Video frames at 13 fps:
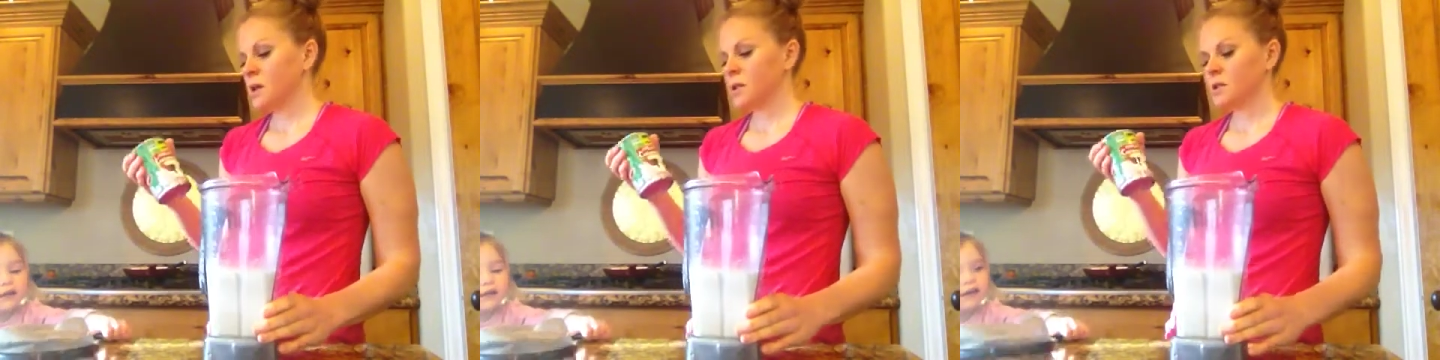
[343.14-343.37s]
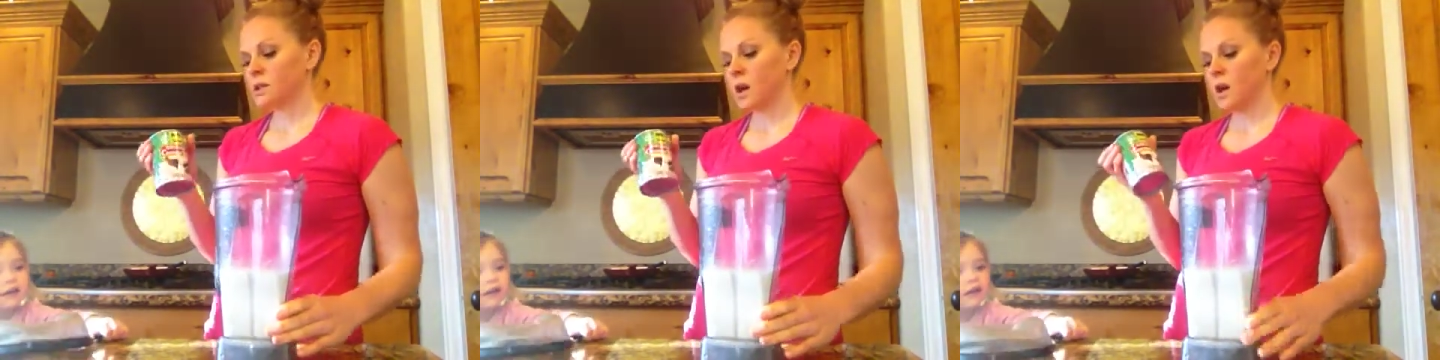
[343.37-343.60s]

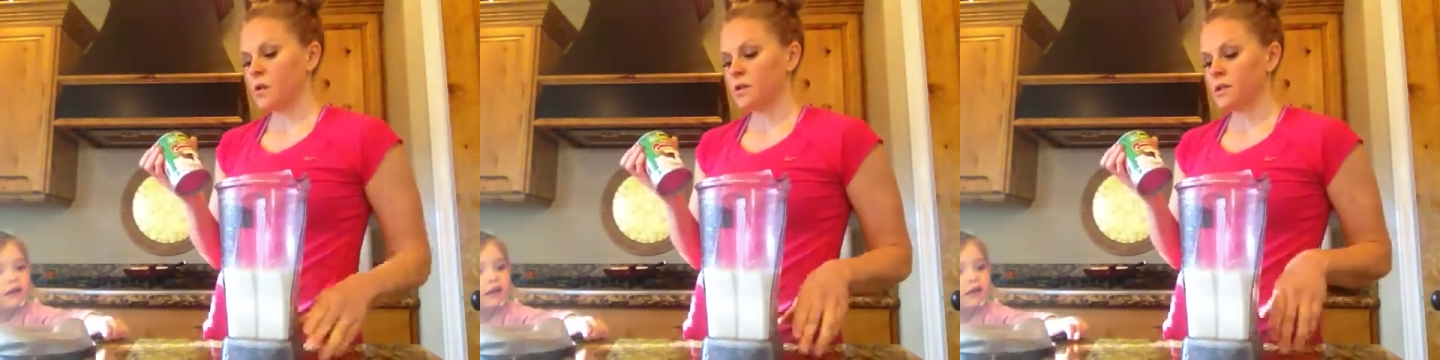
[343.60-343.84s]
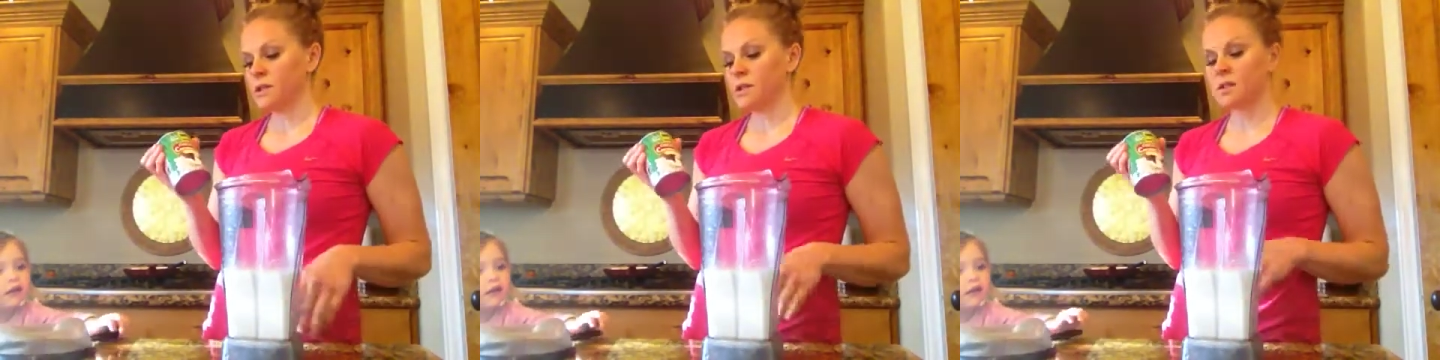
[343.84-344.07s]
So
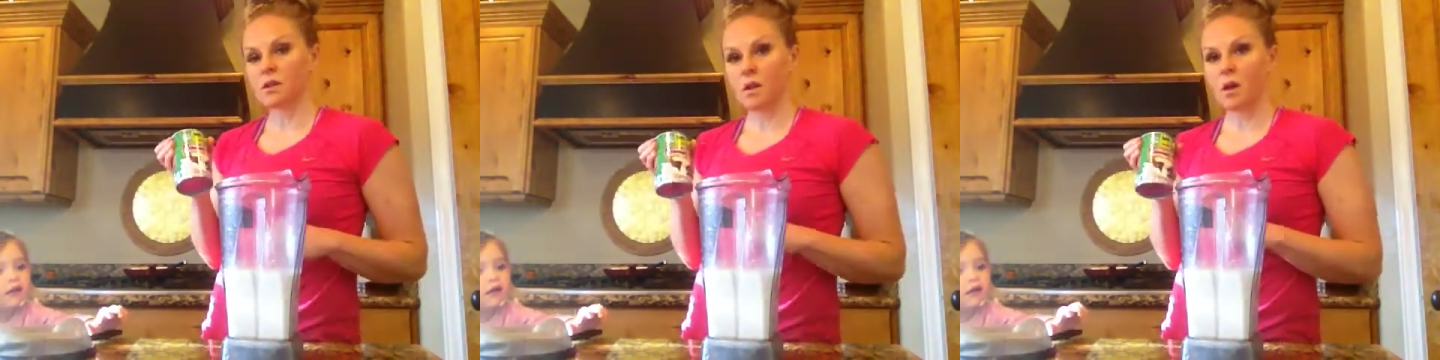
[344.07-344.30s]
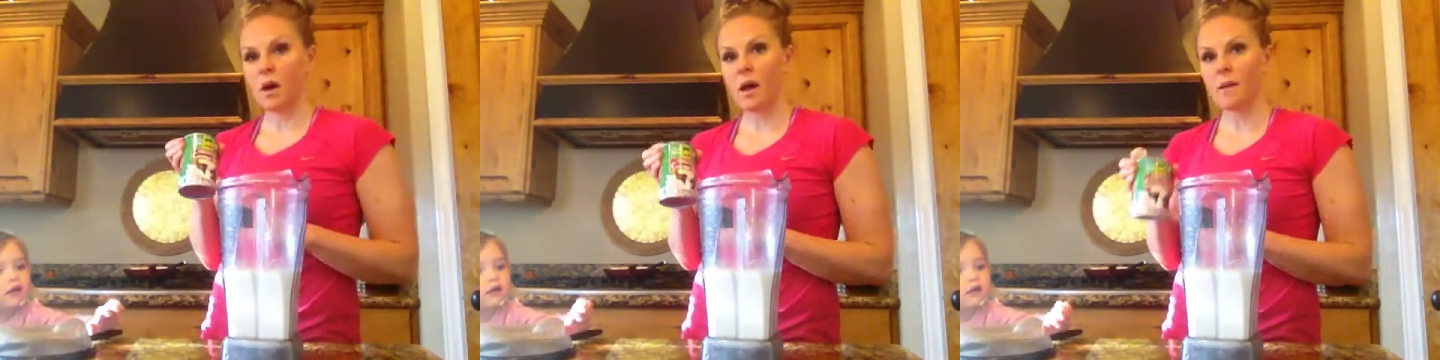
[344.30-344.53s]
this,
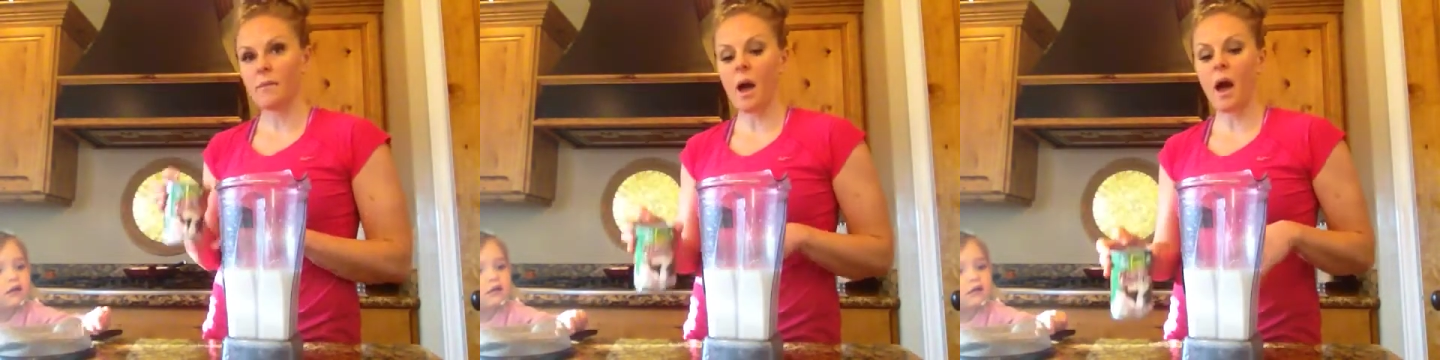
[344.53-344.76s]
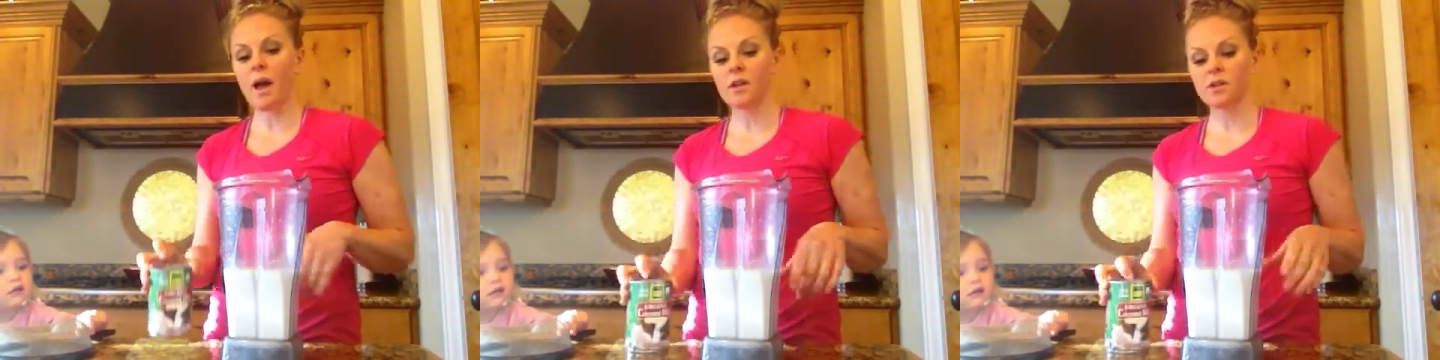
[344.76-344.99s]

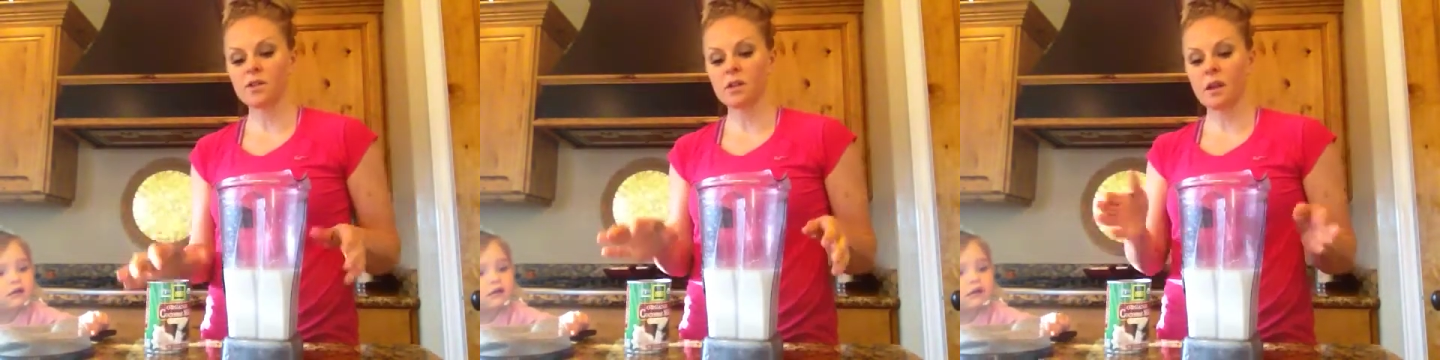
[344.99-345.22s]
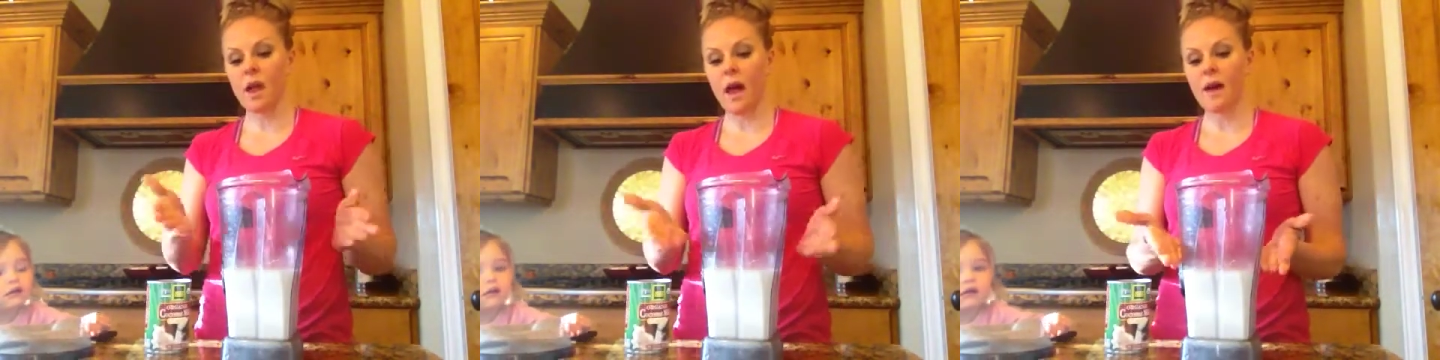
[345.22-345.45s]
I
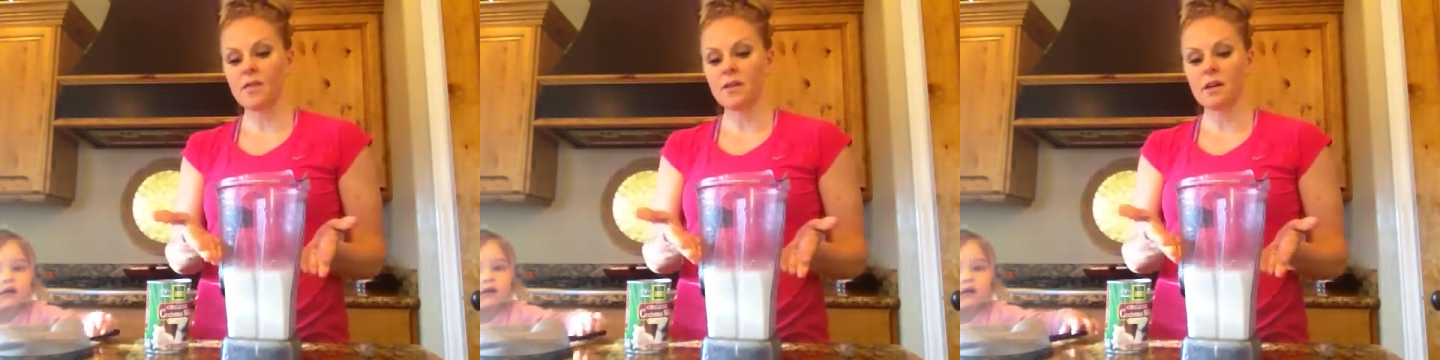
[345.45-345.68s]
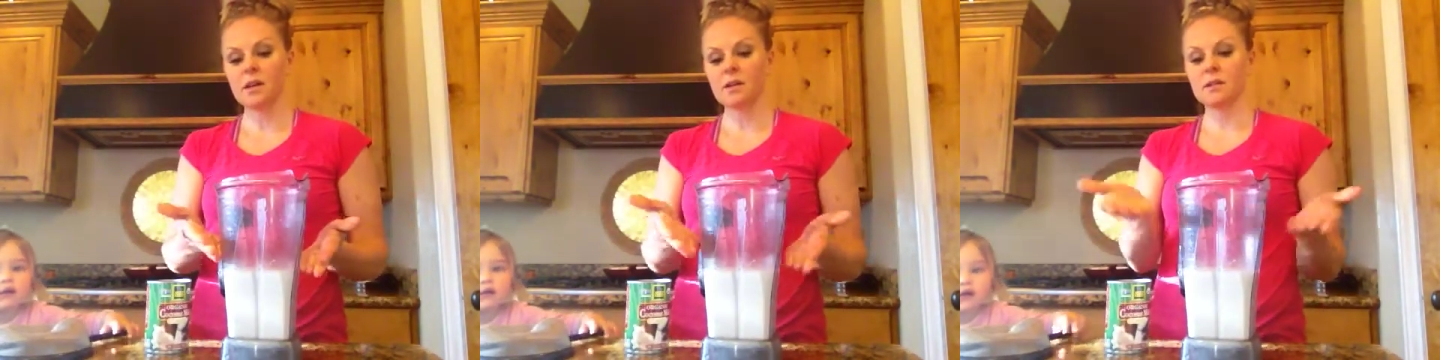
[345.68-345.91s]
usually add
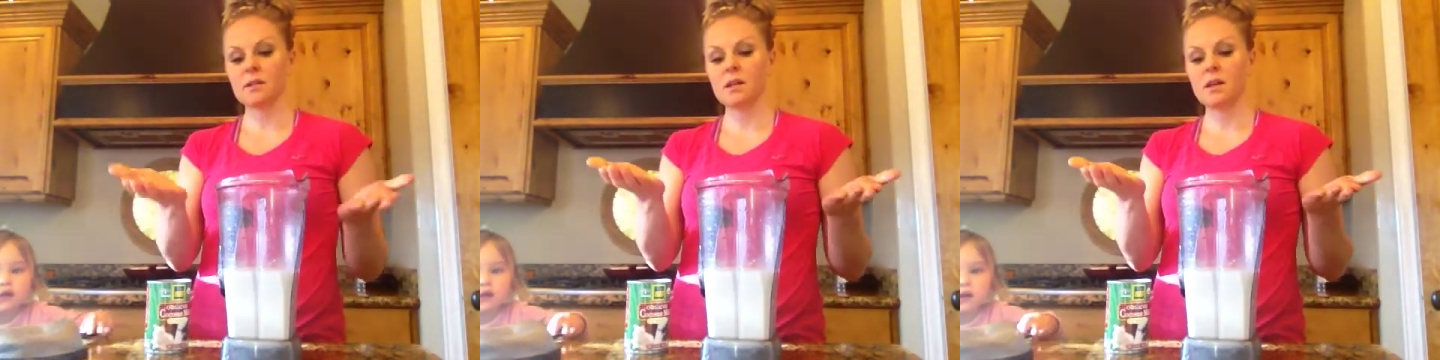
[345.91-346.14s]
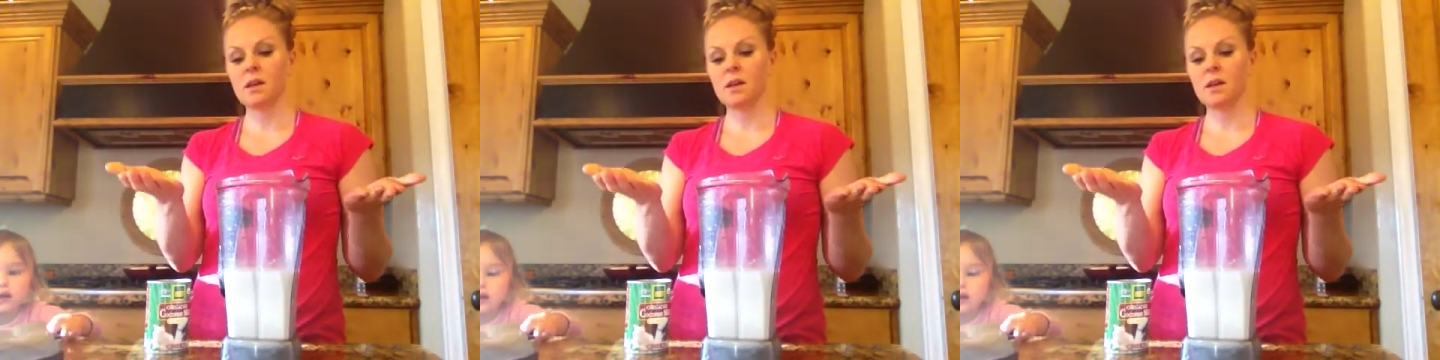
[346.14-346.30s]
this